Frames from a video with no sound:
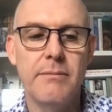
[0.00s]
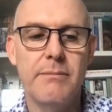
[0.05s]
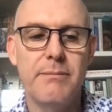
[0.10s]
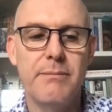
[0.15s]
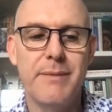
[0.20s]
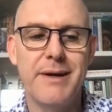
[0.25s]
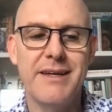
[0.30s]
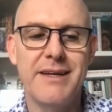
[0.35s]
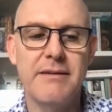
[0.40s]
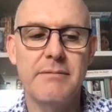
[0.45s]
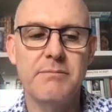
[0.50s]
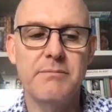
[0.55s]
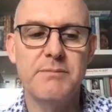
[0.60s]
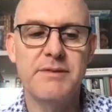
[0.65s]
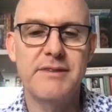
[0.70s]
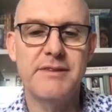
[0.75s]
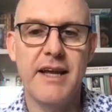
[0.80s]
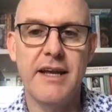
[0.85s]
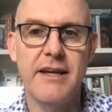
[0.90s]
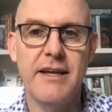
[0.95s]
make
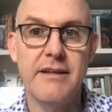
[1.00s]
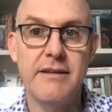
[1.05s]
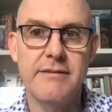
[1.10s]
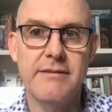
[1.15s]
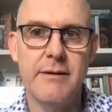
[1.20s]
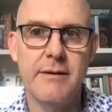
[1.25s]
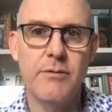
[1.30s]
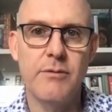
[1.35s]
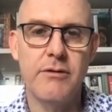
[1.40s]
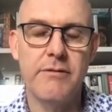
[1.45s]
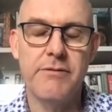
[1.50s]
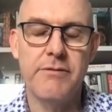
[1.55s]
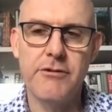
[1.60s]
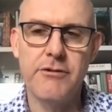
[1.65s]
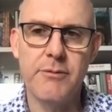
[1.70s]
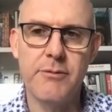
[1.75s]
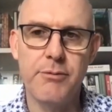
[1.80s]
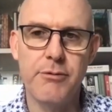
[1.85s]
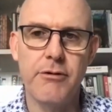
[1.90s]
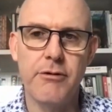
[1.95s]
standards somewhat
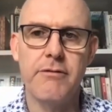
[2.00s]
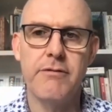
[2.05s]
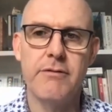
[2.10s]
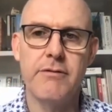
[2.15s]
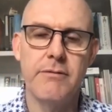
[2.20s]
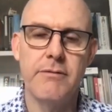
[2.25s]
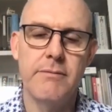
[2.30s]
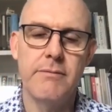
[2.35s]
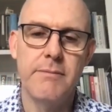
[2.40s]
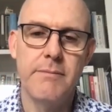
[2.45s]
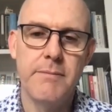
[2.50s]
future-proof?